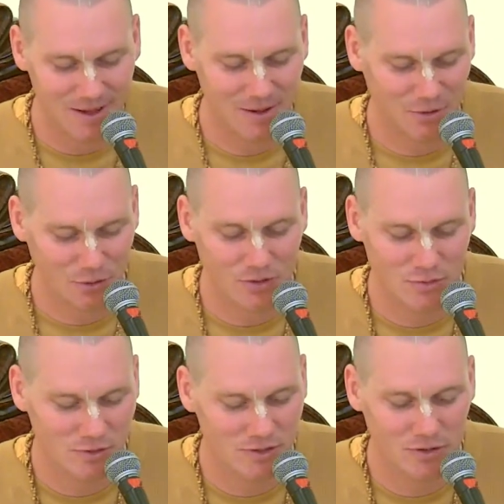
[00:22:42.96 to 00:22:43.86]
gross
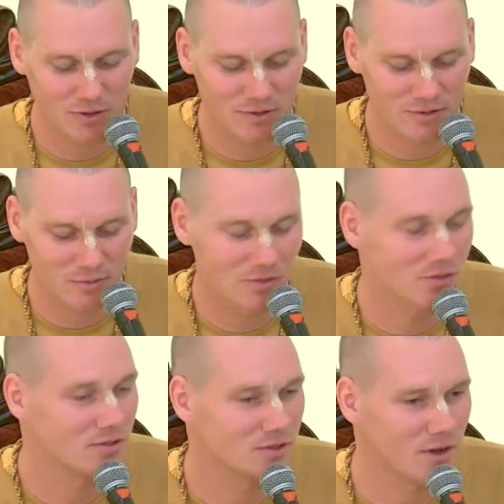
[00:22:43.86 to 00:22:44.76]
materialism, is
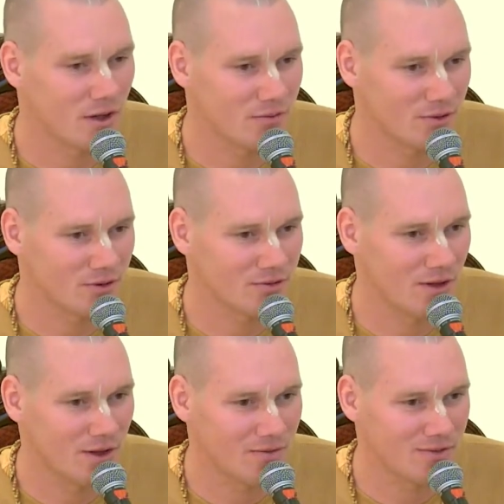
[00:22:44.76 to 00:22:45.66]
just an
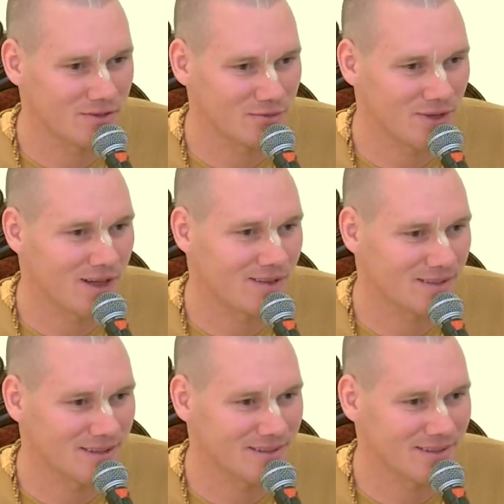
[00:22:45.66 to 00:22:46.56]
obvious fact
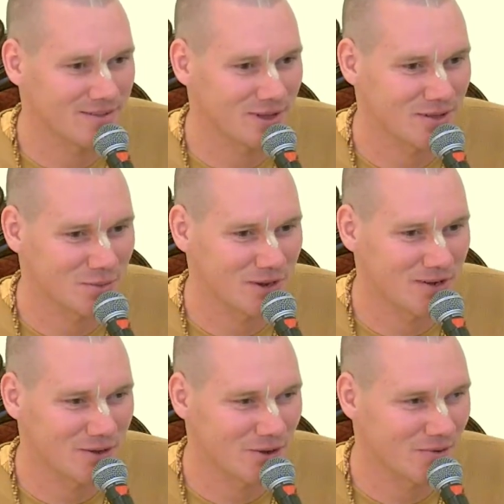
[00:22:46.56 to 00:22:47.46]
that that's not the way to
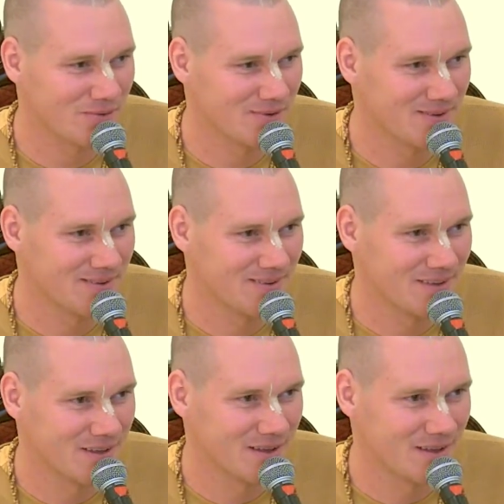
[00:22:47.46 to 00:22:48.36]
go.
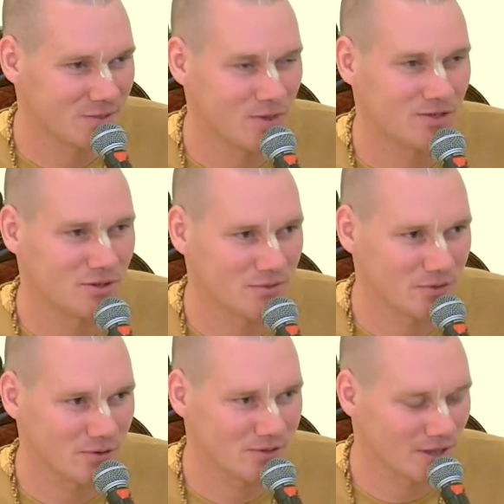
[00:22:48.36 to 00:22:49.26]
Especially if you
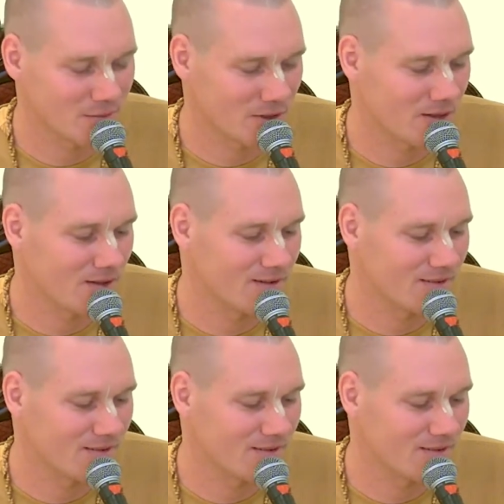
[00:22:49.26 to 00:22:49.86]
accept the